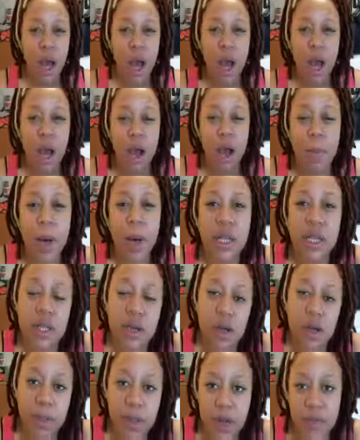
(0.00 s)
A
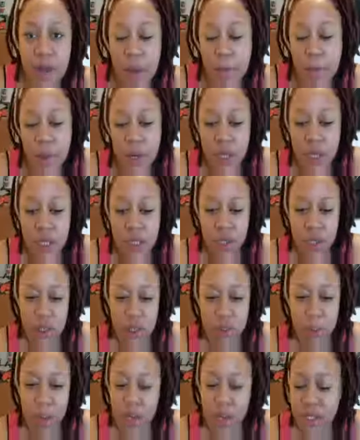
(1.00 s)
little bit of that medicinal
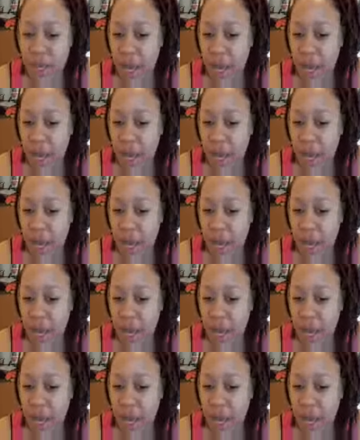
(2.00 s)
smell.